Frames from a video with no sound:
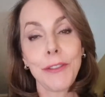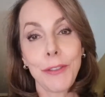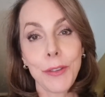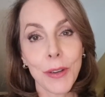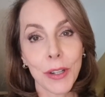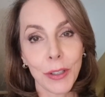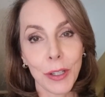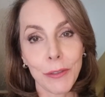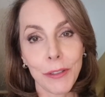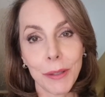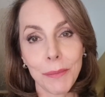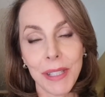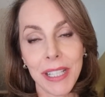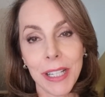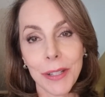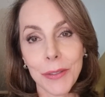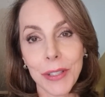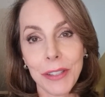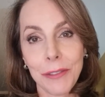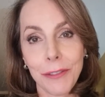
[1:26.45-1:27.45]
If you are not
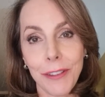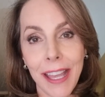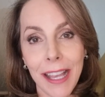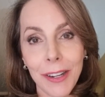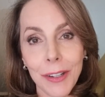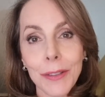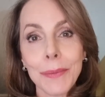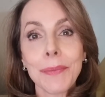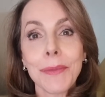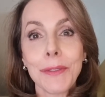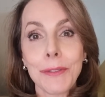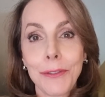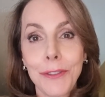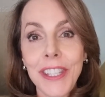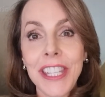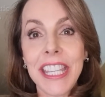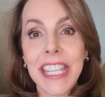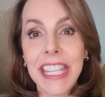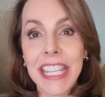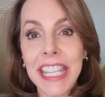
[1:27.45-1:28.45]
familiar with VELO,
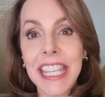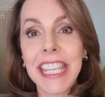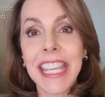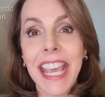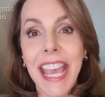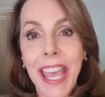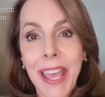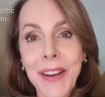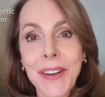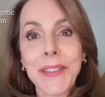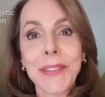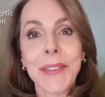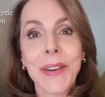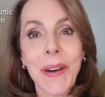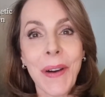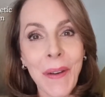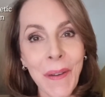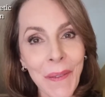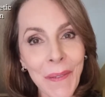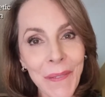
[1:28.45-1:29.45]

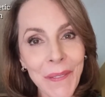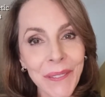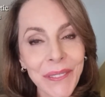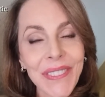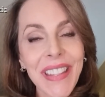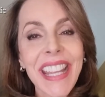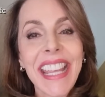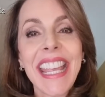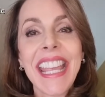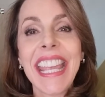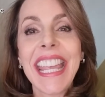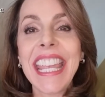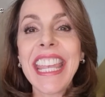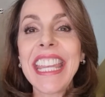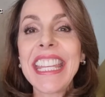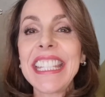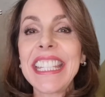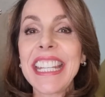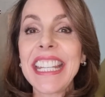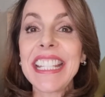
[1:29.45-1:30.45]
V-E-L-O,
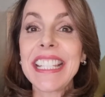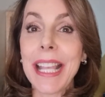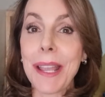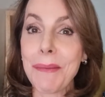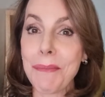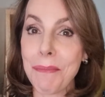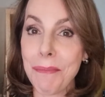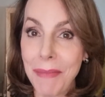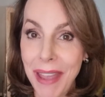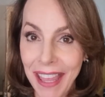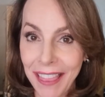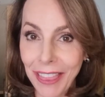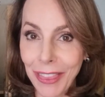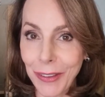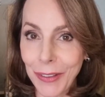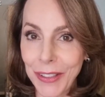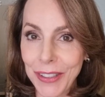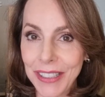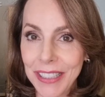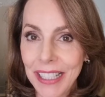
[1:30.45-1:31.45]
it is a
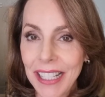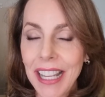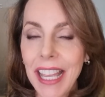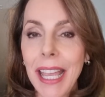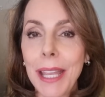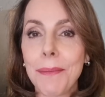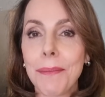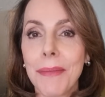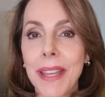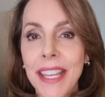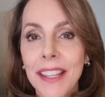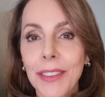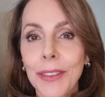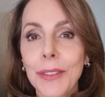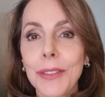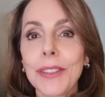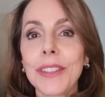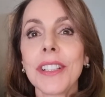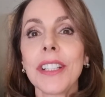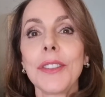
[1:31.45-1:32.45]

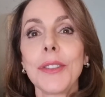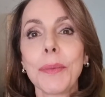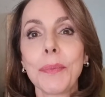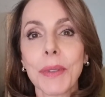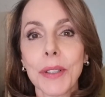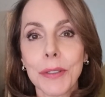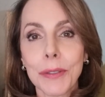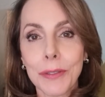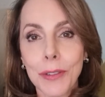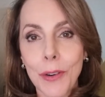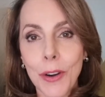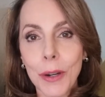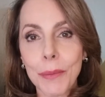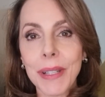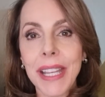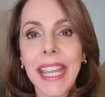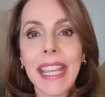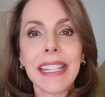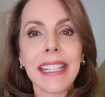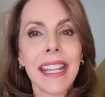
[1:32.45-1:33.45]
method to
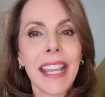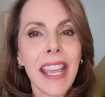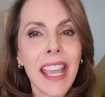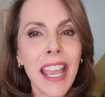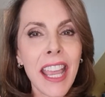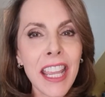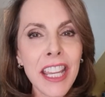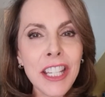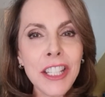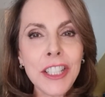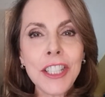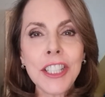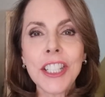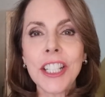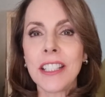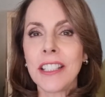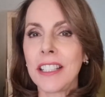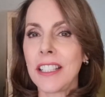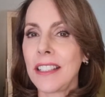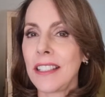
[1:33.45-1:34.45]
perform an
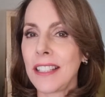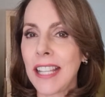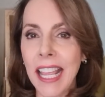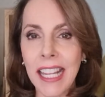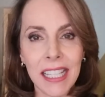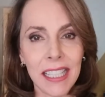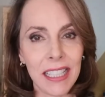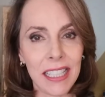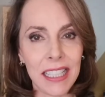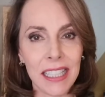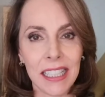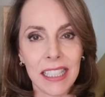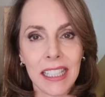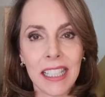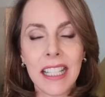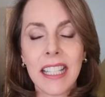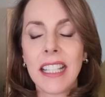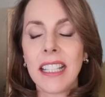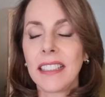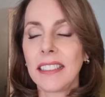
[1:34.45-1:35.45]
ancient
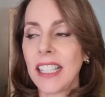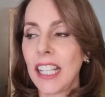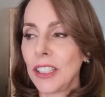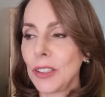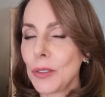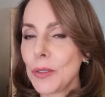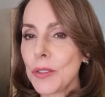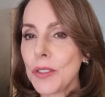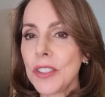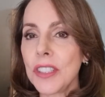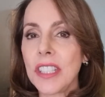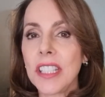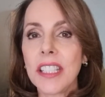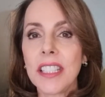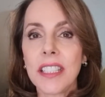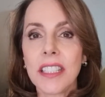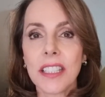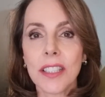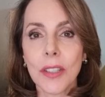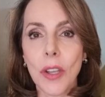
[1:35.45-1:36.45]
technique that
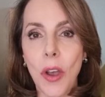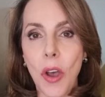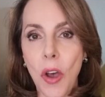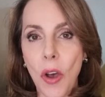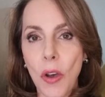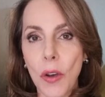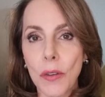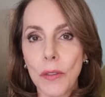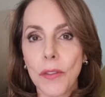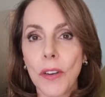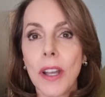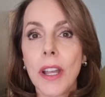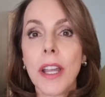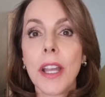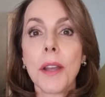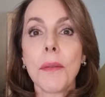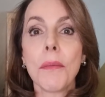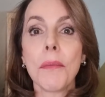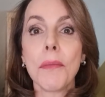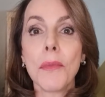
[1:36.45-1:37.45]
consists of
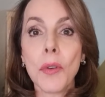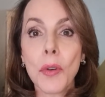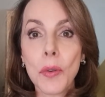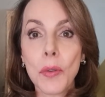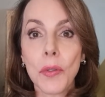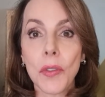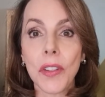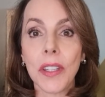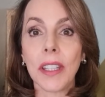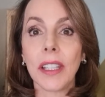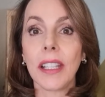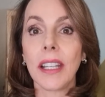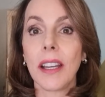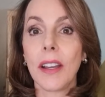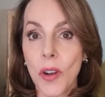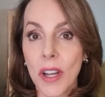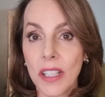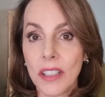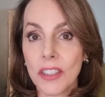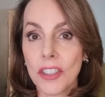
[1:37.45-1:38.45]
moving
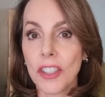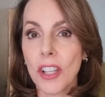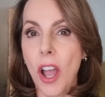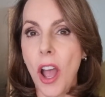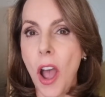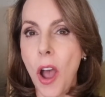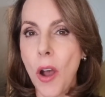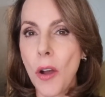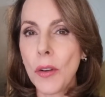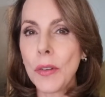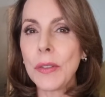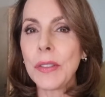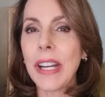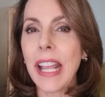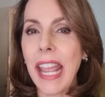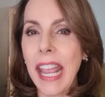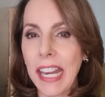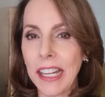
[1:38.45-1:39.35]
one's own